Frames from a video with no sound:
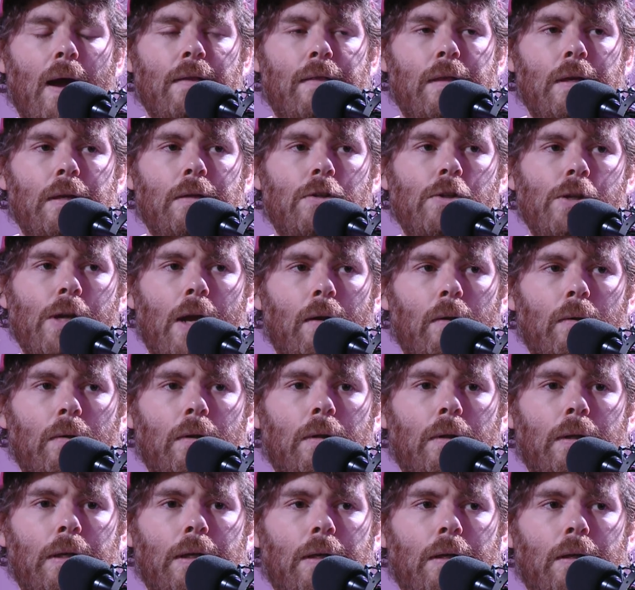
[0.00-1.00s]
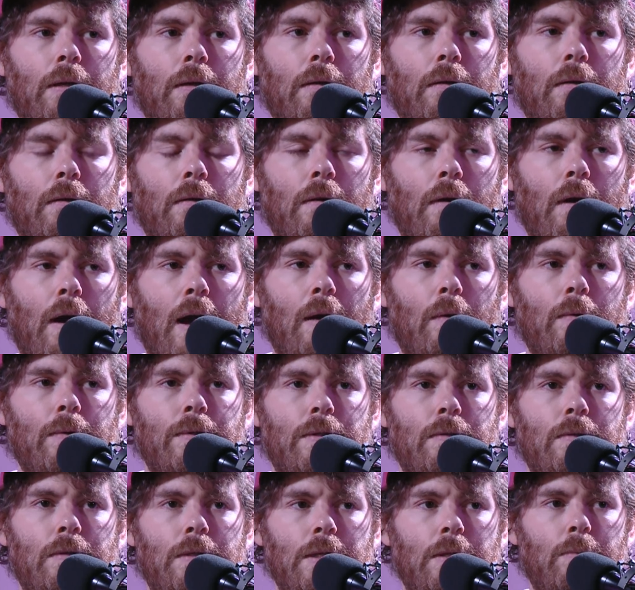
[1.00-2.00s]
think generally I
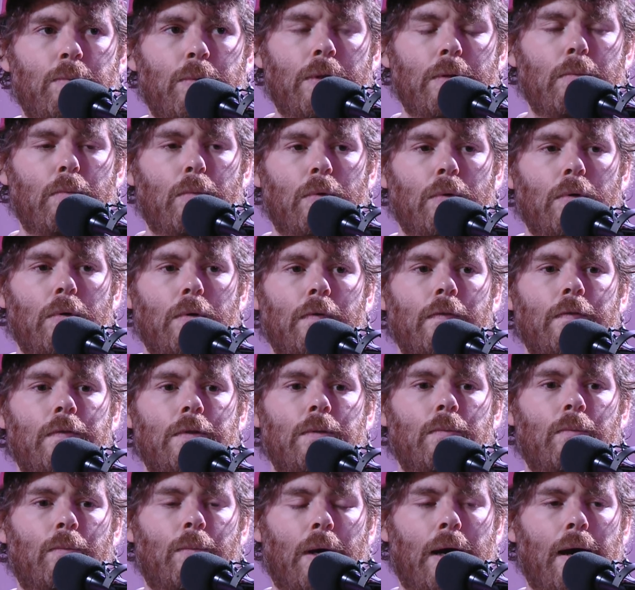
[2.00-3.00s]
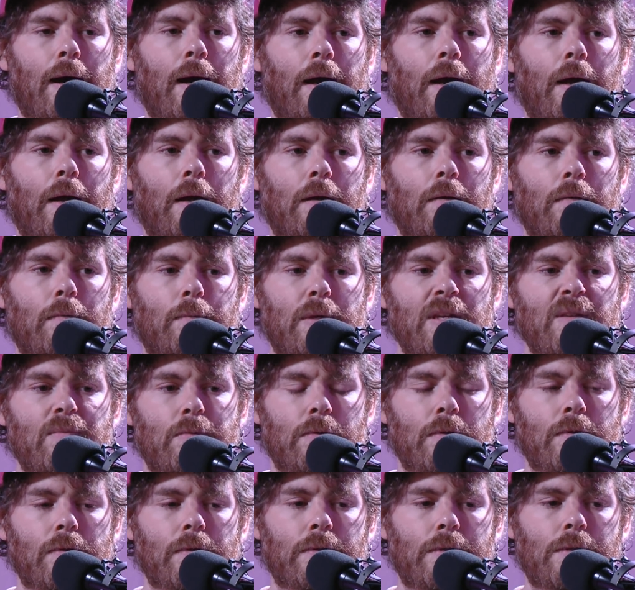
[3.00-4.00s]
was deeply moved by
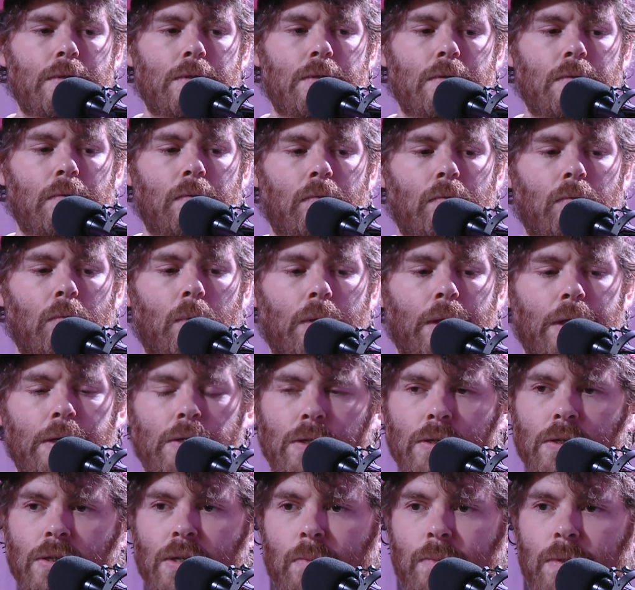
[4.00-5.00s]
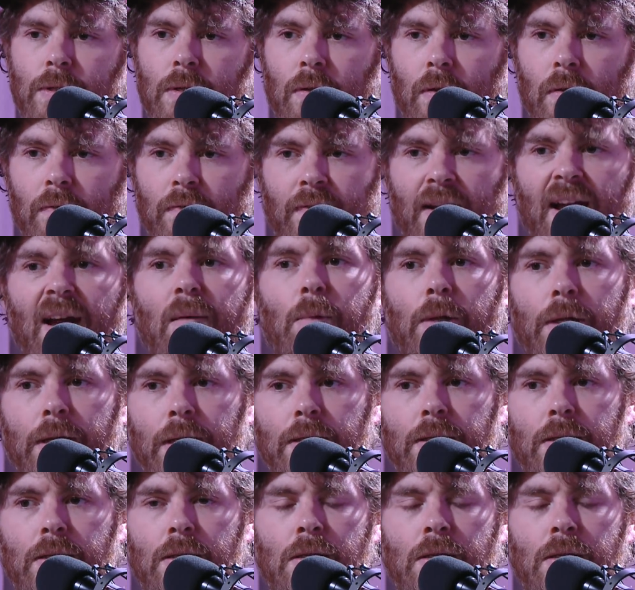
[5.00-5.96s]
people's relationships to their families.